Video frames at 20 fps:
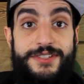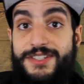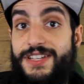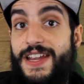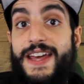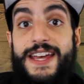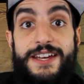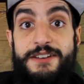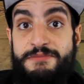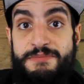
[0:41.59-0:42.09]

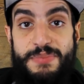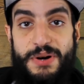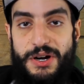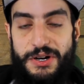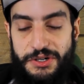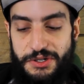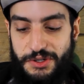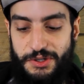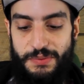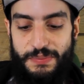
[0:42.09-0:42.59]
stay
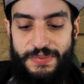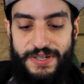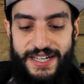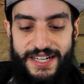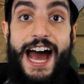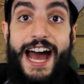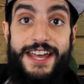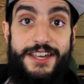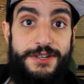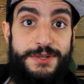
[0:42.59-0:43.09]
impartial,
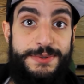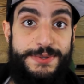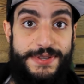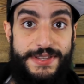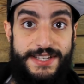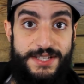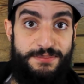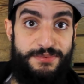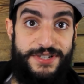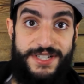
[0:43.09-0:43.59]
but I use
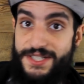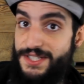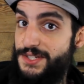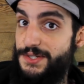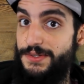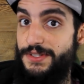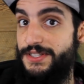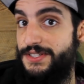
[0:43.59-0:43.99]
this Breeze 2.